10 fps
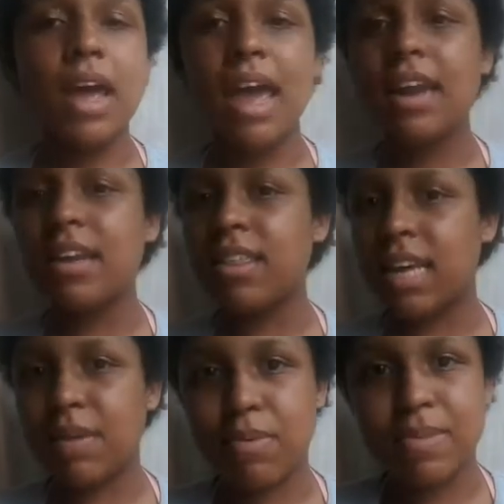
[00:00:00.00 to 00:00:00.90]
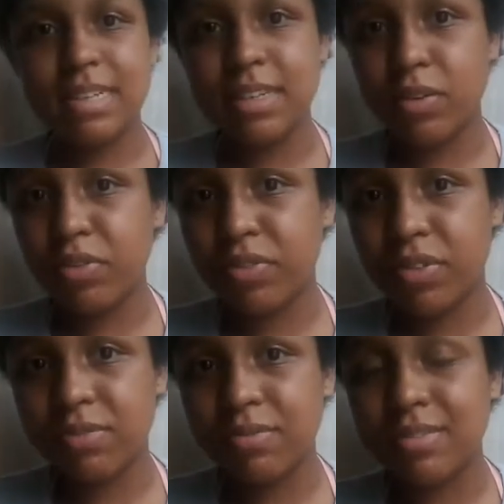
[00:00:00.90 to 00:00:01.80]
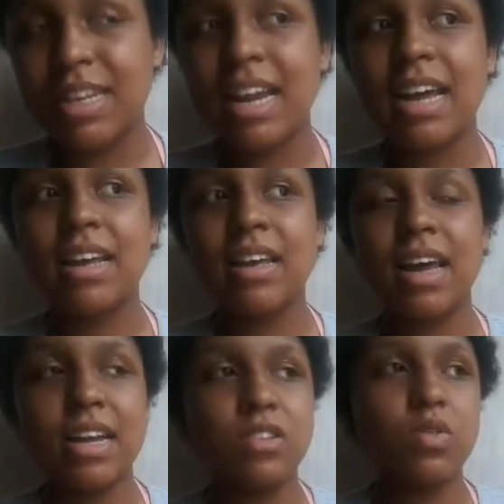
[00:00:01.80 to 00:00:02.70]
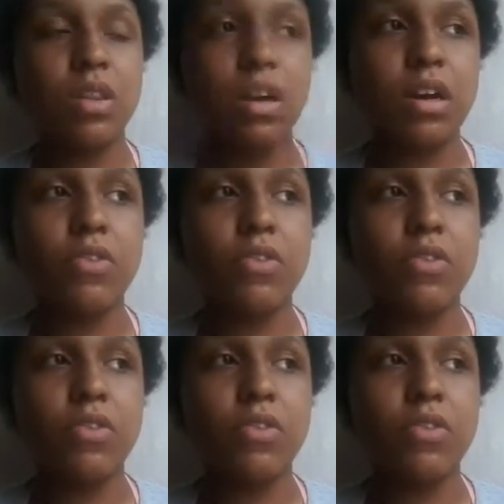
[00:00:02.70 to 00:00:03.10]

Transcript: anything about myself, that I had to learn